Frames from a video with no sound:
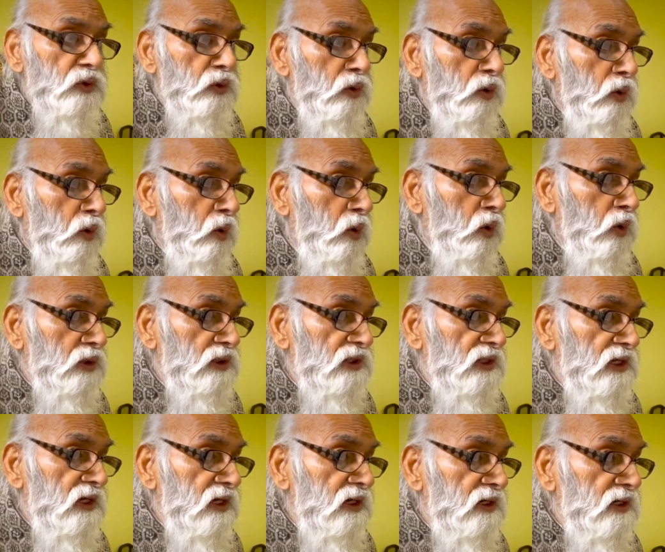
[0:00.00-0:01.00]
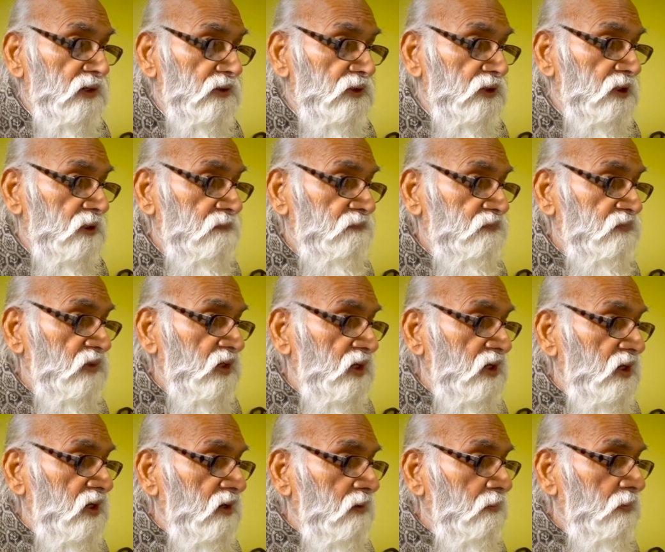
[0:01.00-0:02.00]
on the earth.
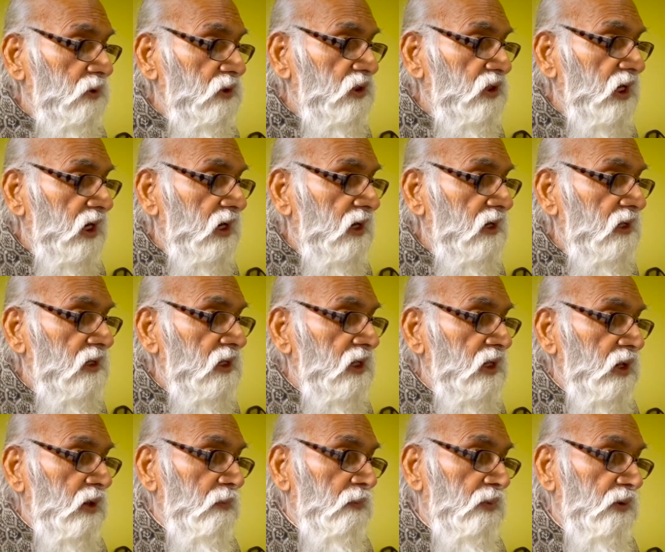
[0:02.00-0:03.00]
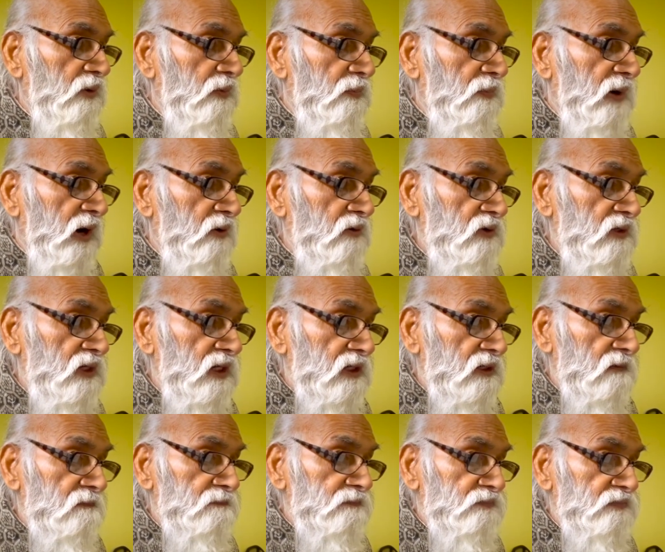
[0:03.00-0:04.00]
Buddha
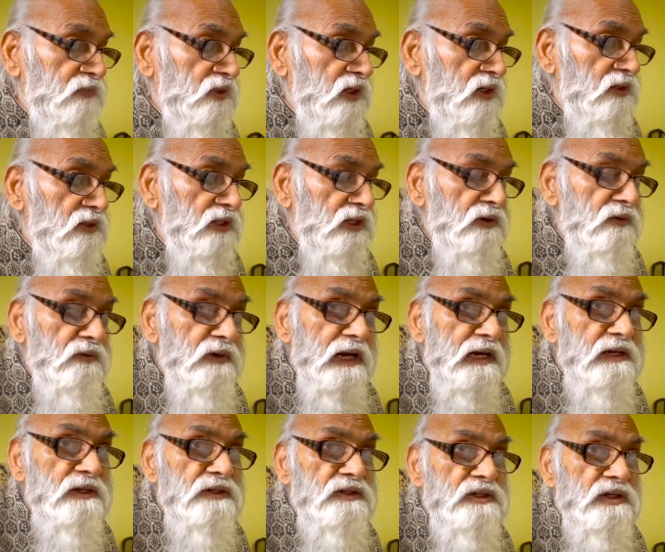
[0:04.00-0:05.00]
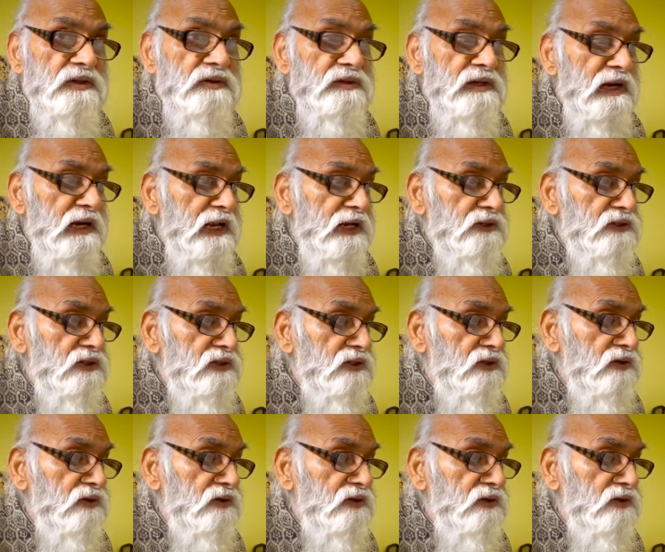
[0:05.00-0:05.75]
propounded the religionless